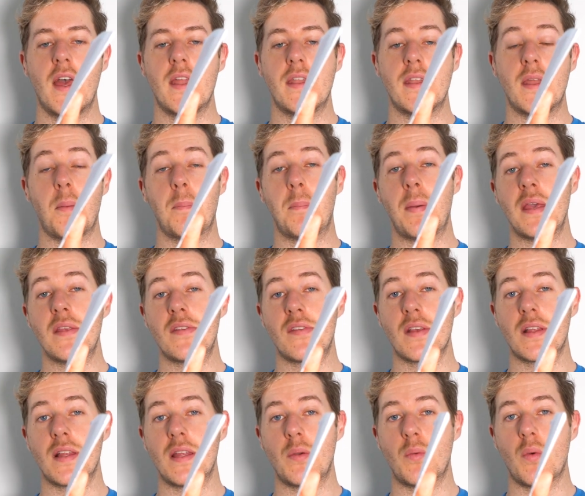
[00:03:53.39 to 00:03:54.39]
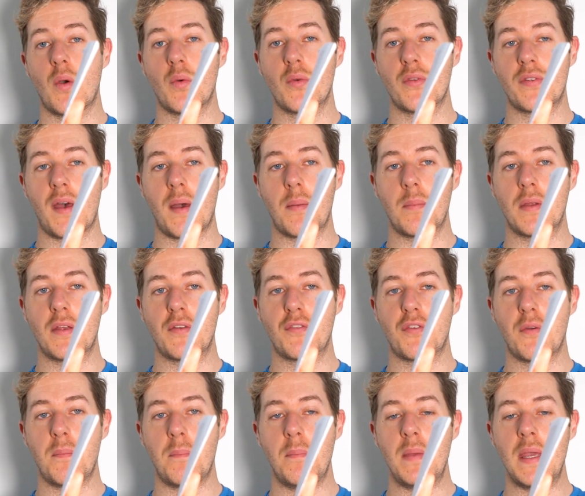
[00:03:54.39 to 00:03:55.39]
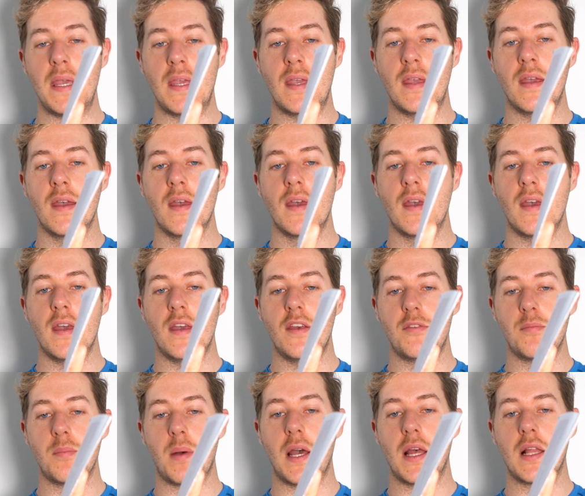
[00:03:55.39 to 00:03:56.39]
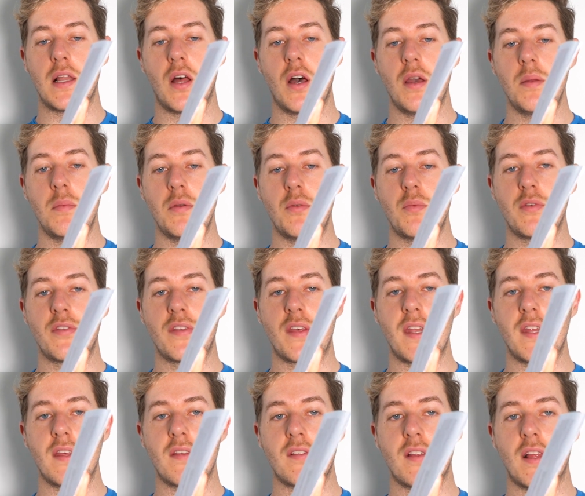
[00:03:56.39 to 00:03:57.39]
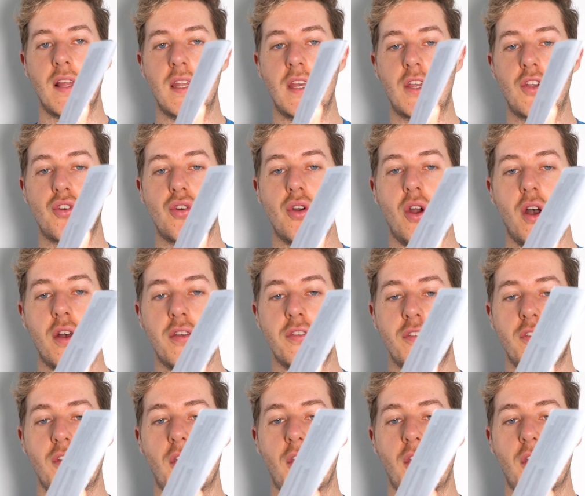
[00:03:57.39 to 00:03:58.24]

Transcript: Now basically what was happening for me is my alignment was getting slightly crossed,